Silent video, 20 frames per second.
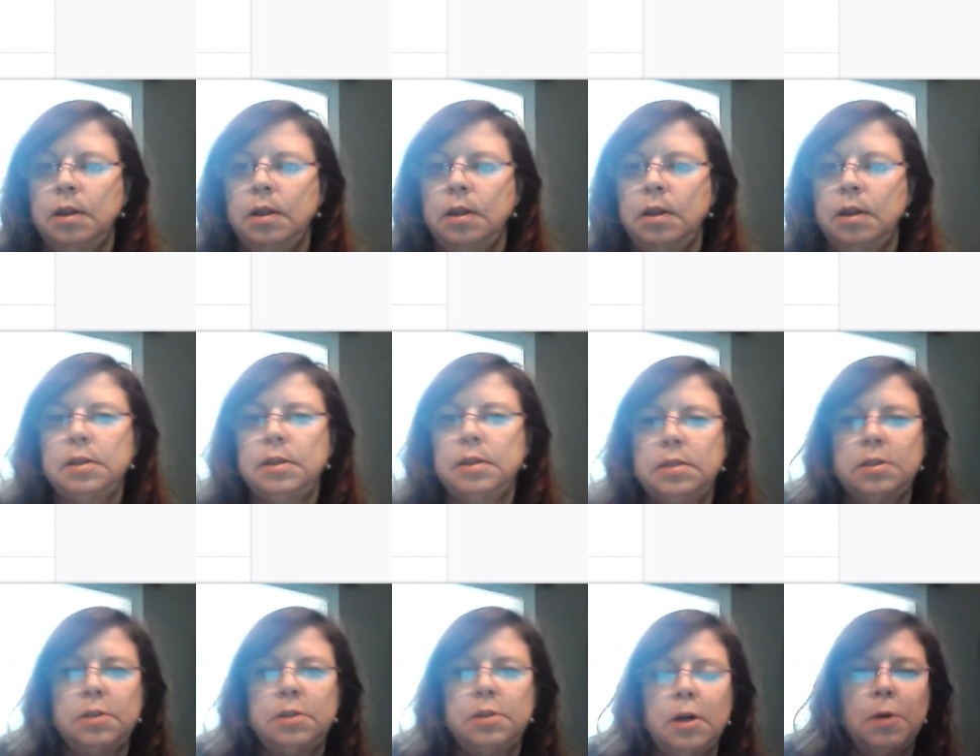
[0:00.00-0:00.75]
let's
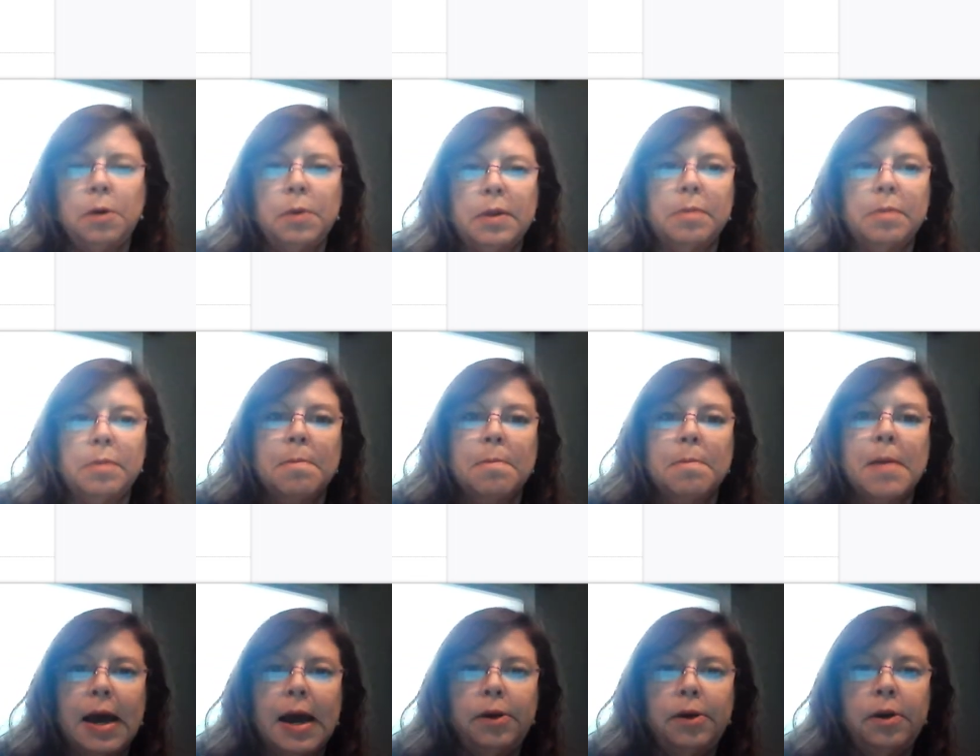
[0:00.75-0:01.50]
start with
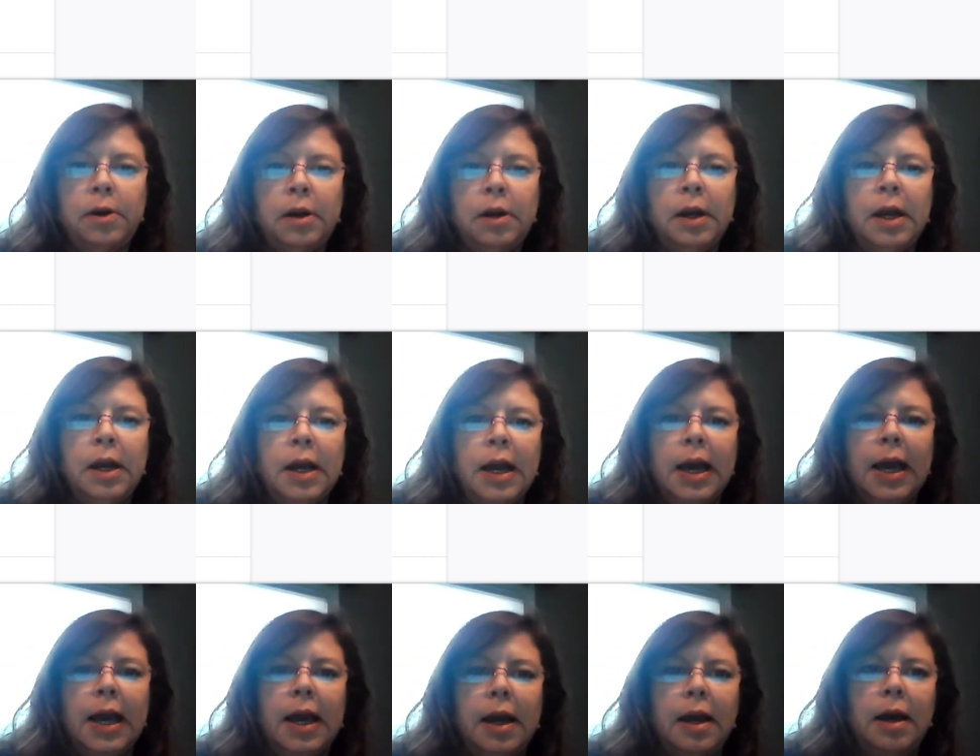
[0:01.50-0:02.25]
matter.
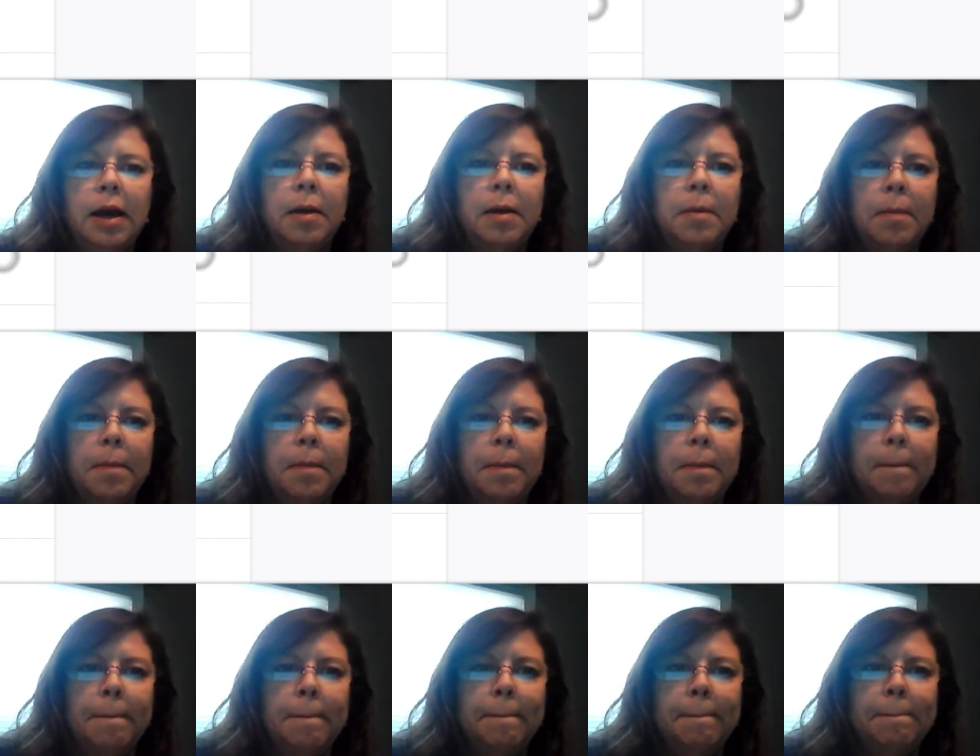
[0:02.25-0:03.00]

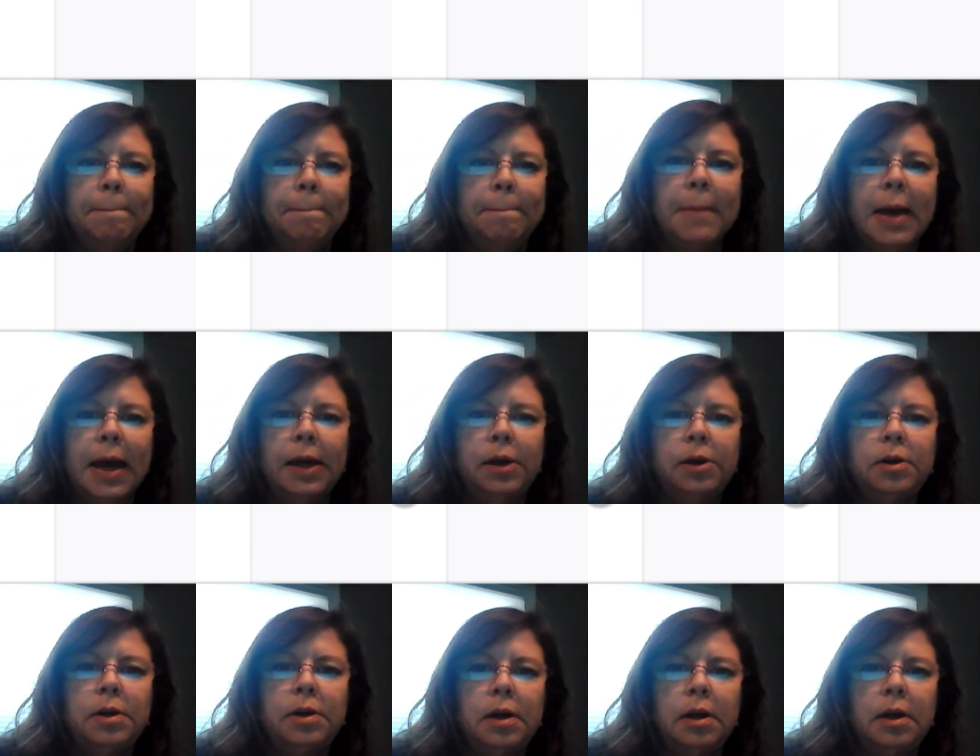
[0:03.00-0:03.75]
Matter
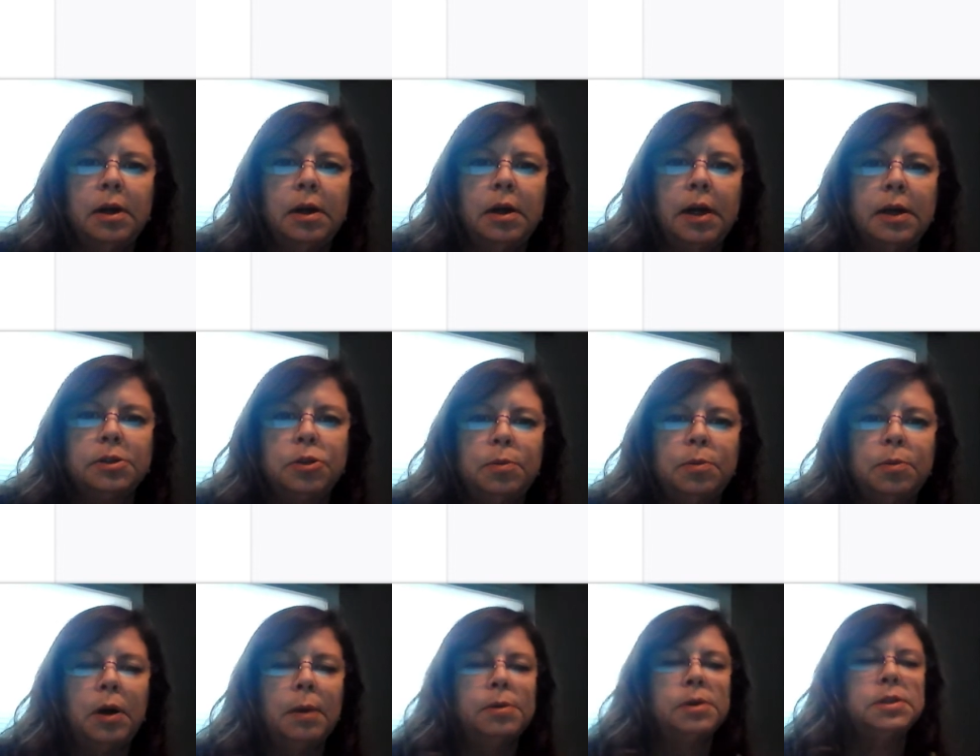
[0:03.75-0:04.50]
has two
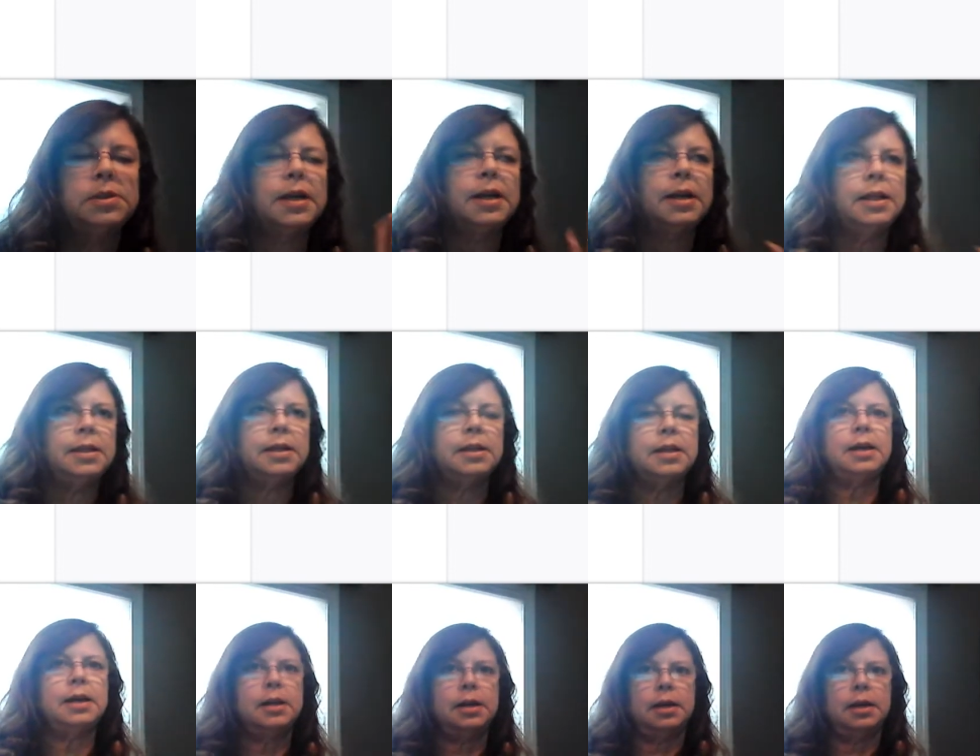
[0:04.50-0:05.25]
properties. Anything
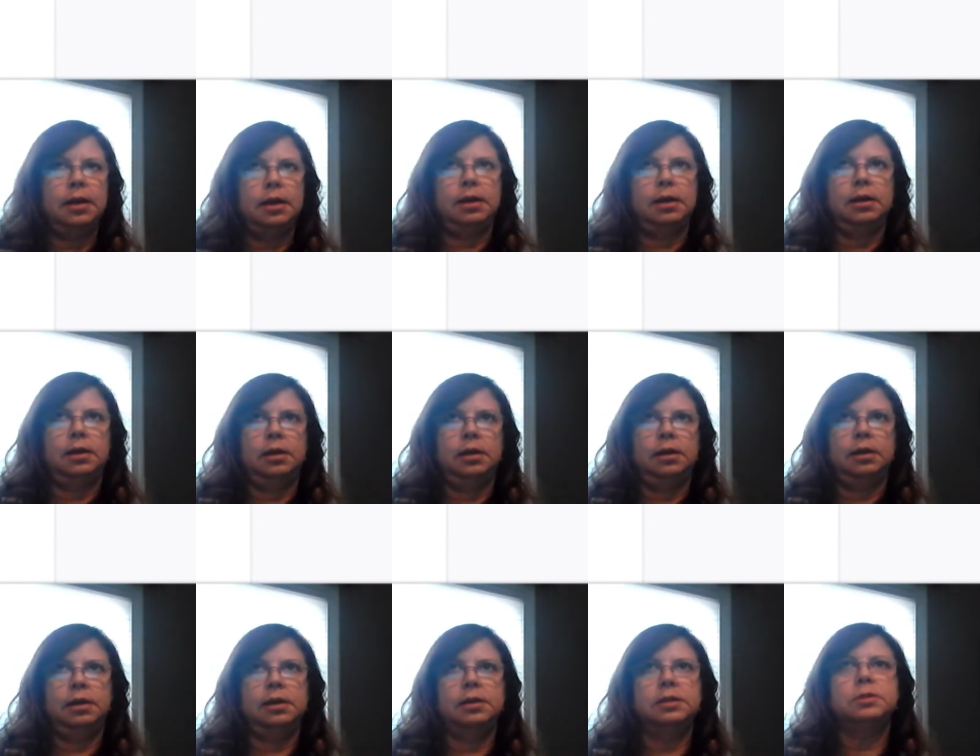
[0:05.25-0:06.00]
that
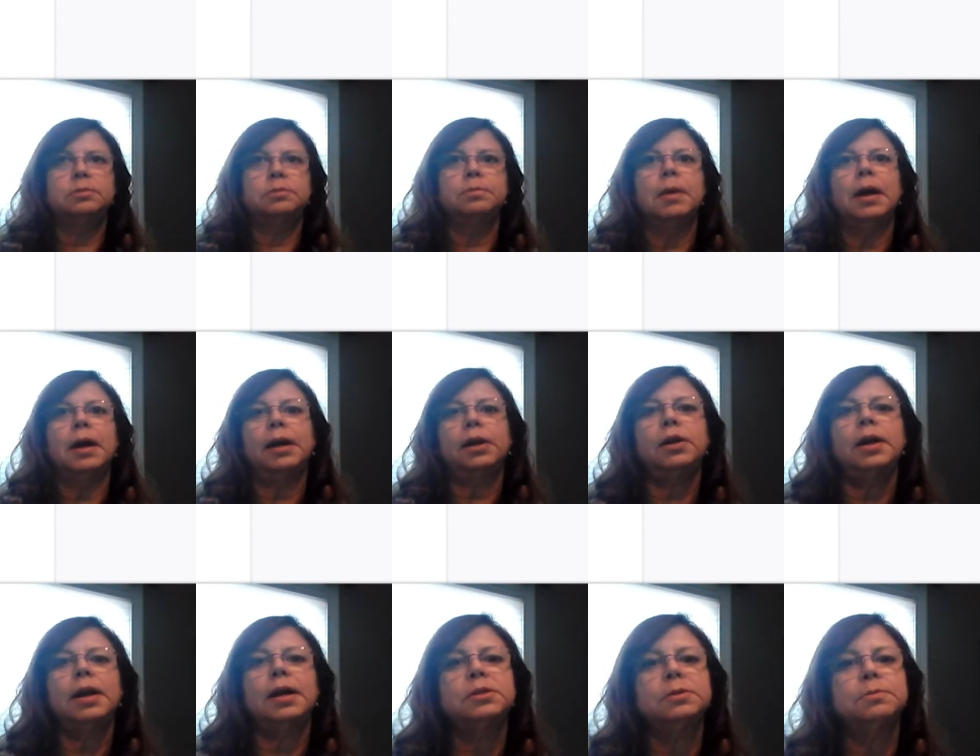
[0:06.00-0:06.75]
is matter
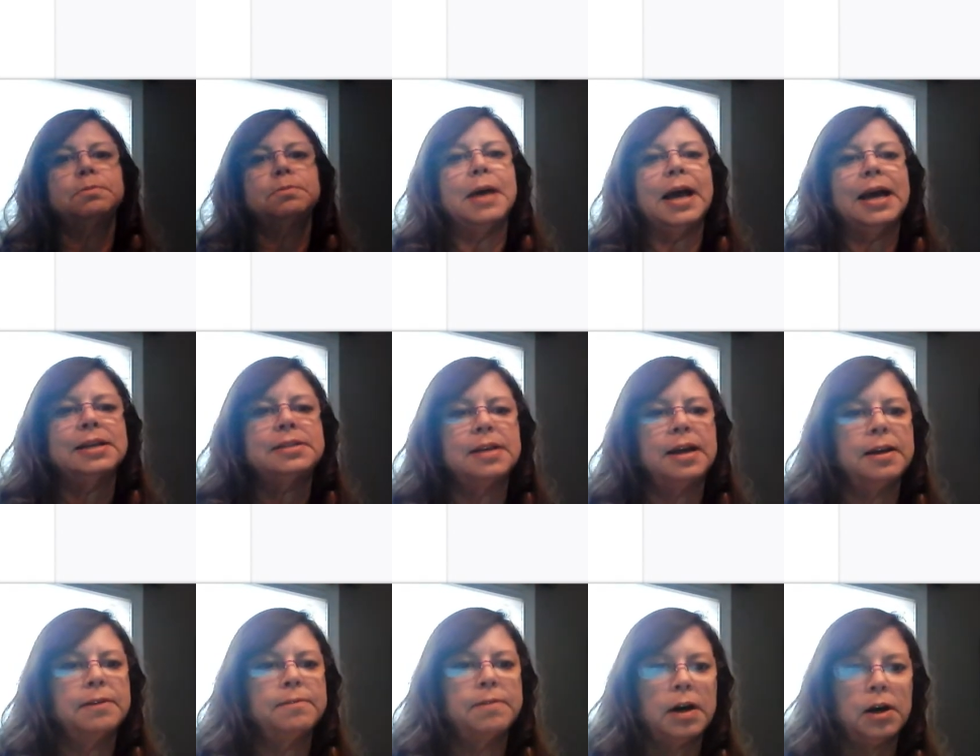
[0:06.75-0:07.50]
has mass
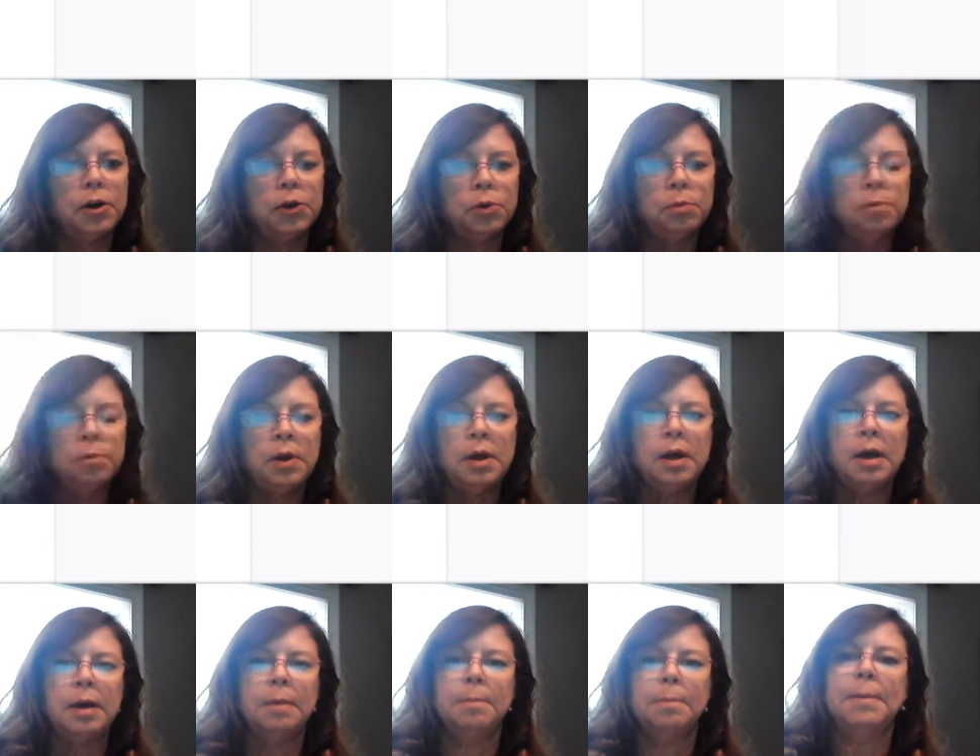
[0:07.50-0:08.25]
and volume.
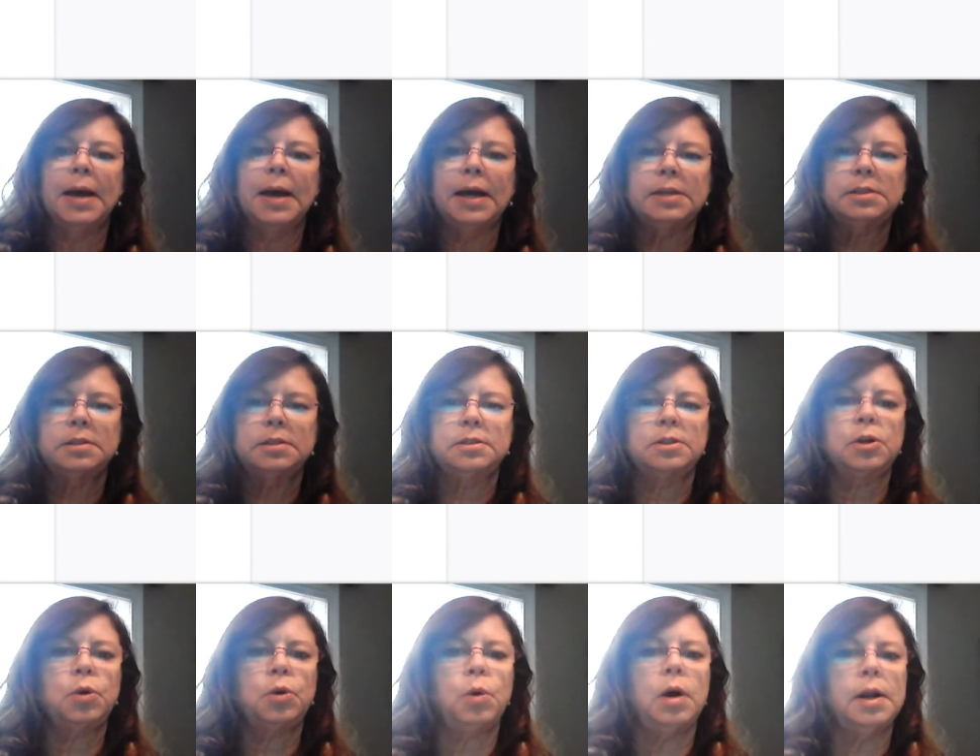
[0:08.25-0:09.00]

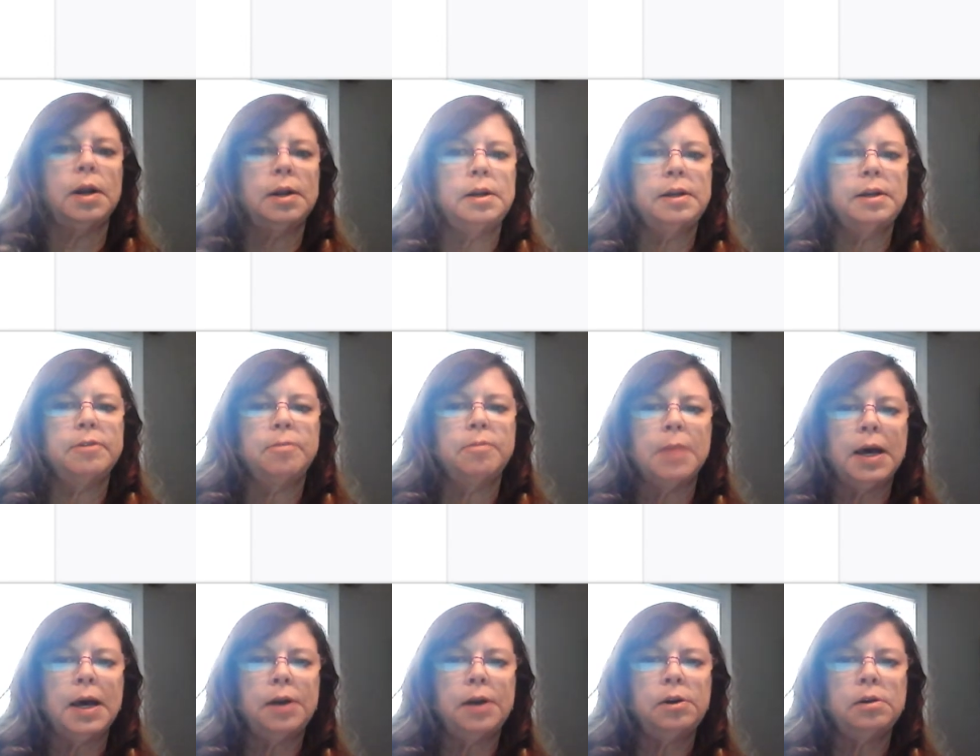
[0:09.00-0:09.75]
Mass is the
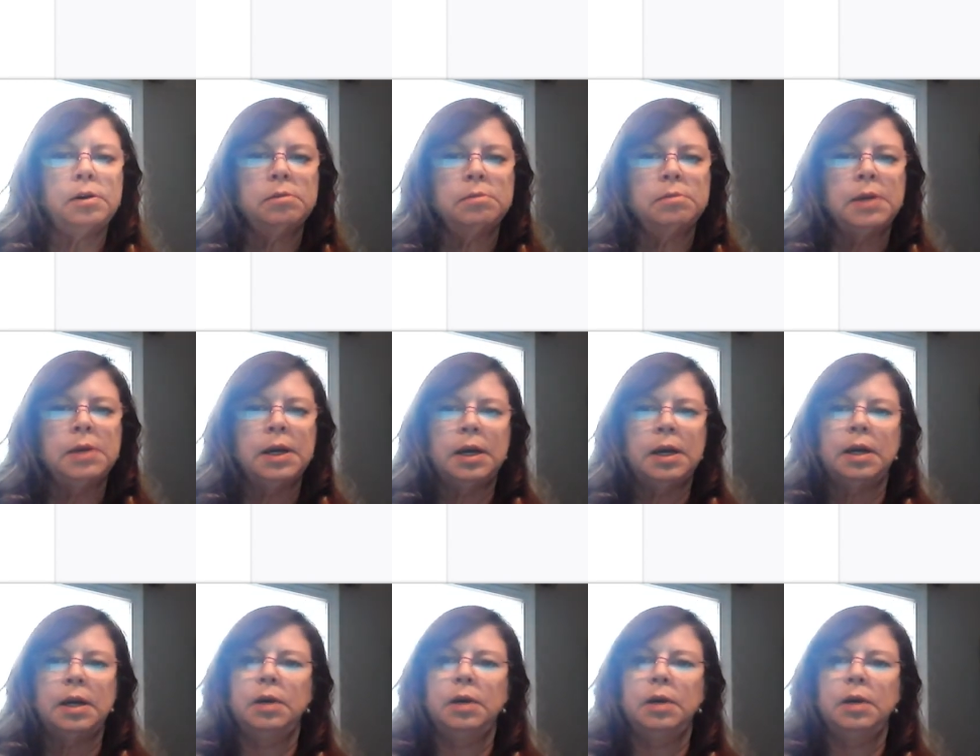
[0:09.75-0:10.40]
quantity of matter.